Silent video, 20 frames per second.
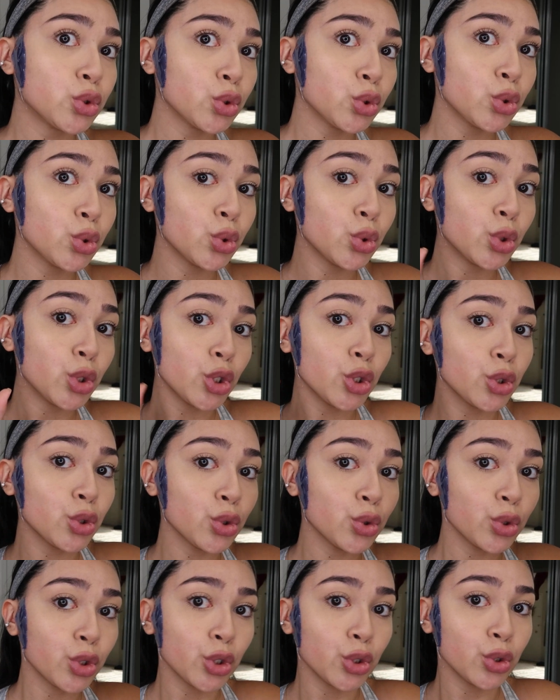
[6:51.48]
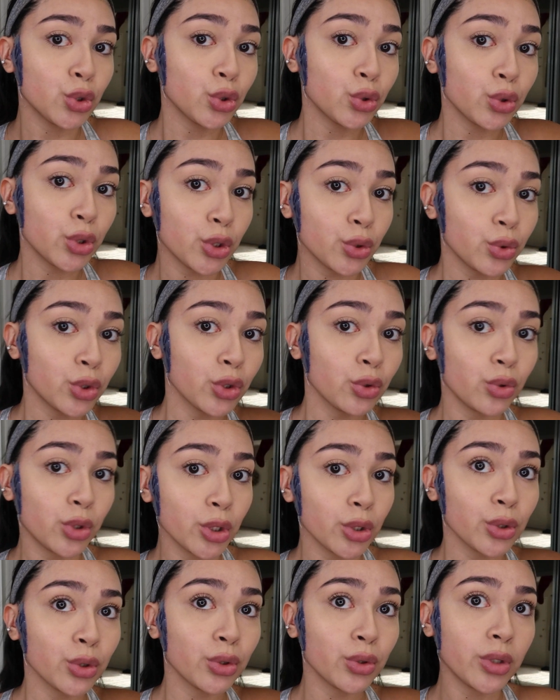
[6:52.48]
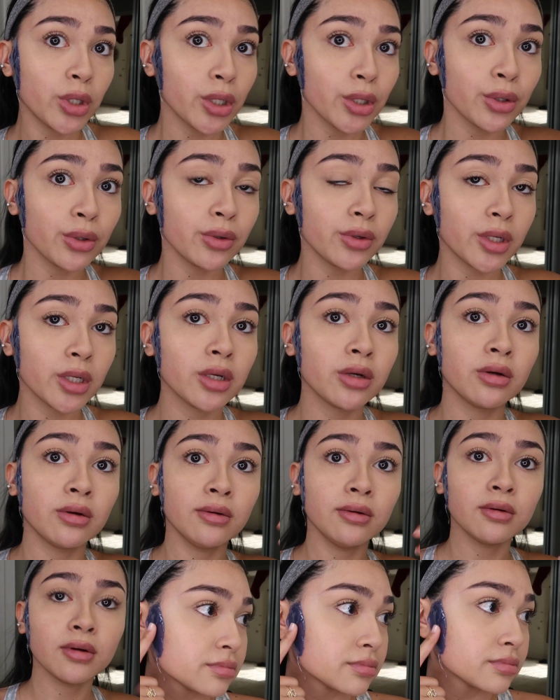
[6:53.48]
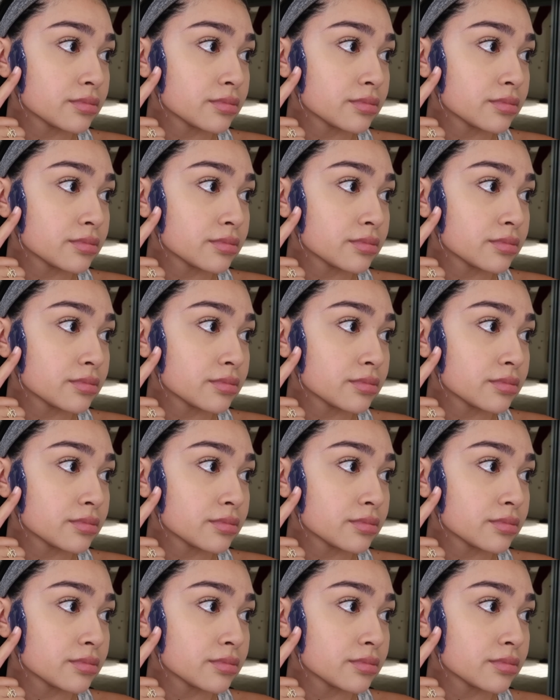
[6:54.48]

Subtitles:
Do do do do do do do do.